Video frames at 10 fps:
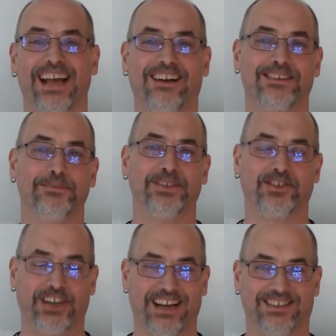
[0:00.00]
Alchemist
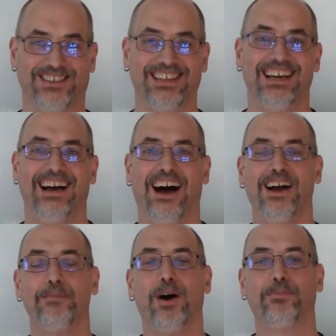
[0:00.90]
channel.
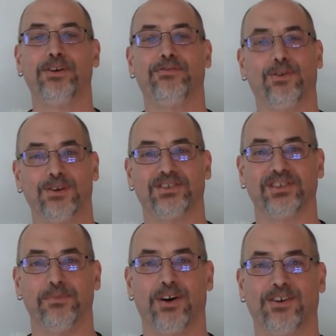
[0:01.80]
I'm Aubrey Forrest,
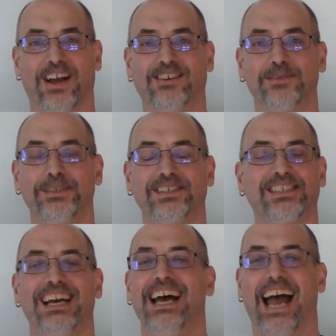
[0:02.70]
the Modern
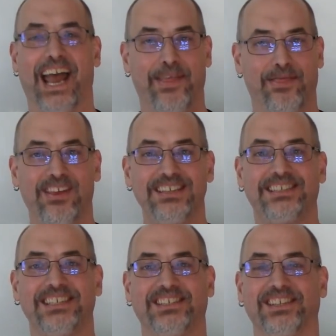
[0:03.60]
Alchemist, and
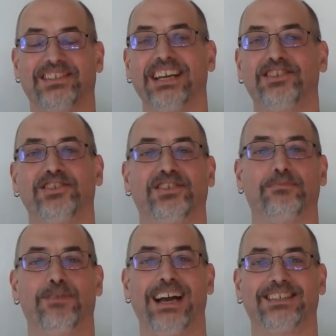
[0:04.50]
this is Essentials of
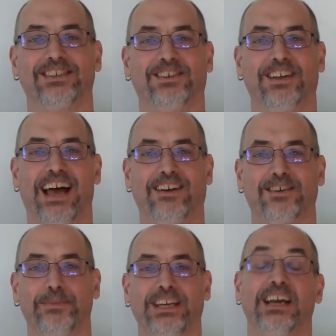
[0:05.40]
Practical
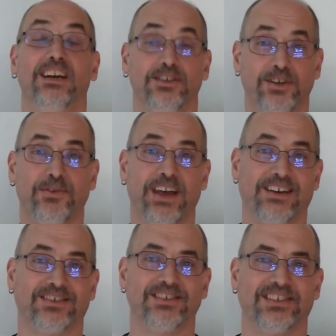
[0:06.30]
Alchemy
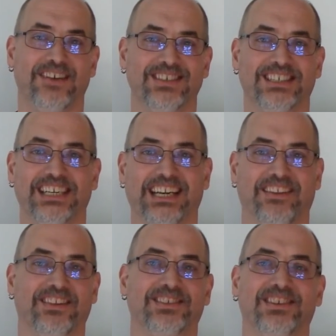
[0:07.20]

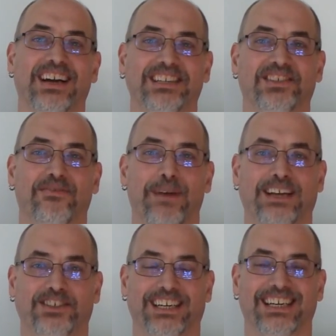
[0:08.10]
2017, The Science of
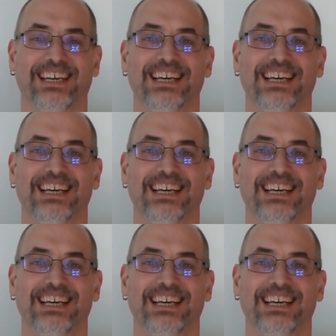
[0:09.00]
Magic.